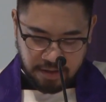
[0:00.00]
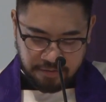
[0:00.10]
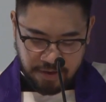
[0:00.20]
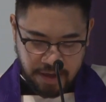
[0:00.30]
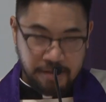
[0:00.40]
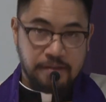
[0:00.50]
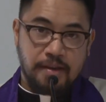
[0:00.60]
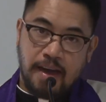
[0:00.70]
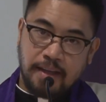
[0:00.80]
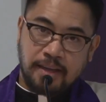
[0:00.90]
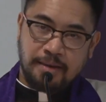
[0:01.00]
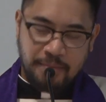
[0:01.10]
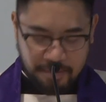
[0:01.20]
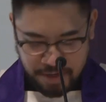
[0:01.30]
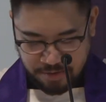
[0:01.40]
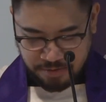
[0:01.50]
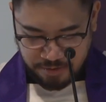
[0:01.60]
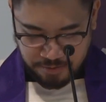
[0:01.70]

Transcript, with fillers: faith, and commitment.